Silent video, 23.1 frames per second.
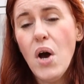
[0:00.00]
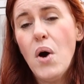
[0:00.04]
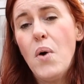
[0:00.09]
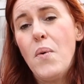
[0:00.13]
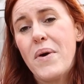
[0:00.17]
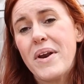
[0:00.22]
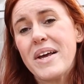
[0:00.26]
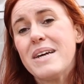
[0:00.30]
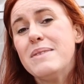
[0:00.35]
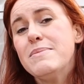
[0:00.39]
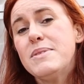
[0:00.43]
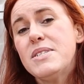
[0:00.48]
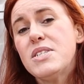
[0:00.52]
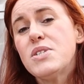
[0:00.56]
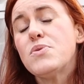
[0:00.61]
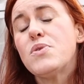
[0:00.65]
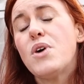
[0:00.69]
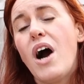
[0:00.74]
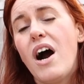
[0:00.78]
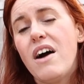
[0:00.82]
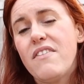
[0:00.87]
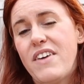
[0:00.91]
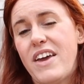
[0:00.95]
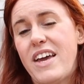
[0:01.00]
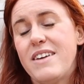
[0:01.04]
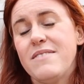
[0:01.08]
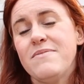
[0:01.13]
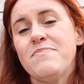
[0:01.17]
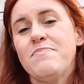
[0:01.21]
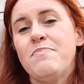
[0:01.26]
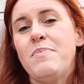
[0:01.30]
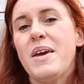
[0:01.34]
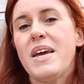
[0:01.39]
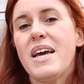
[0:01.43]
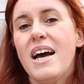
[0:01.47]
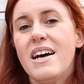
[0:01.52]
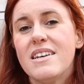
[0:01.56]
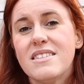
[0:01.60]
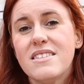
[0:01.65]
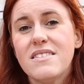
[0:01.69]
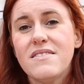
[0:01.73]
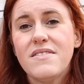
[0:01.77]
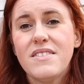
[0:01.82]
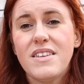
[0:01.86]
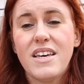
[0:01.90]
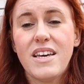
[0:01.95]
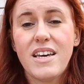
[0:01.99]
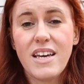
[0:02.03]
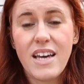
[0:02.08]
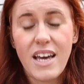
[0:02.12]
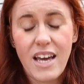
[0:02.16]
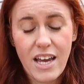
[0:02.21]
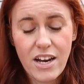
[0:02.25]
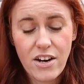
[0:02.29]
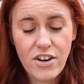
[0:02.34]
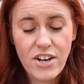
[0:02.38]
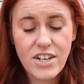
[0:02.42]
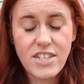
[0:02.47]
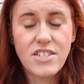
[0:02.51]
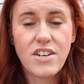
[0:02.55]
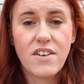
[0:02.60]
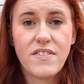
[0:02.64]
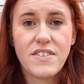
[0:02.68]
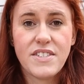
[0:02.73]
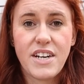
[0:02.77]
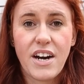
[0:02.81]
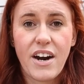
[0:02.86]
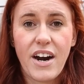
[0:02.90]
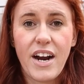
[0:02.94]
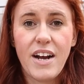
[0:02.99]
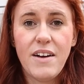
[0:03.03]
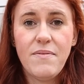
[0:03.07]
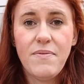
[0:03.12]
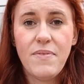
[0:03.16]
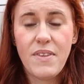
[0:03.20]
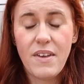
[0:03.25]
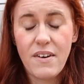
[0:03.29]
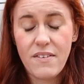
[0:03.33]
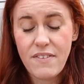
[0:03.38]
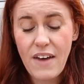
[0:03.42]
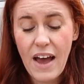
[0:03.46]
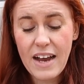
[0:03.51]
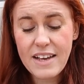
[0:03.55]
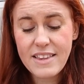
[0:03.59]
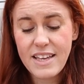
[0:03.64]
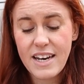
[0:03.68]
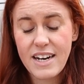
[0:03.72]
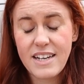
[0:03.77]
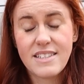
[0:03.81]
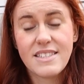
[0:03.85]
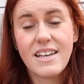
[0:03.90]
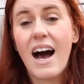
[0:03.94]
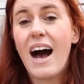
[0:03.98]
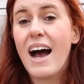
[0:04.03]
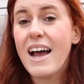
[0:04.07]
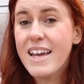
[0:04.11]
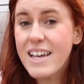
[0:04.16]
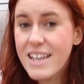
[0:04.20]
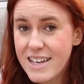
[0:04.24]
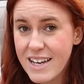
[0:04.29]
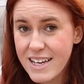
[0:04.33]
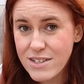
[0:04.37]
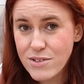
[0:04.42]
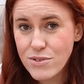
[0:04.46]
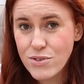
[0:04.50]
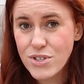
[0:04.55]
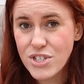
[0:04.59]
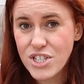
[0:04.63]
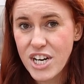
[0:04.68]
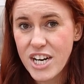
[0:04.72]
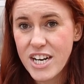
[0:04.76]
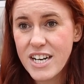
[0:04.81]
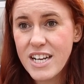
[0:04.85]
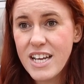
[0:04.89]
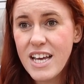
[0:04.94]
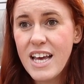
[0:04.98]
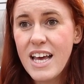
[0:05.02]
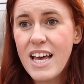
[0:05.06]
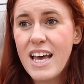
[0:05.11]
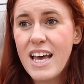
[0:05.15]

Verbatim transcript: when it comes to coffee, because of the increased surface area, the fact that it is high in nitrogen,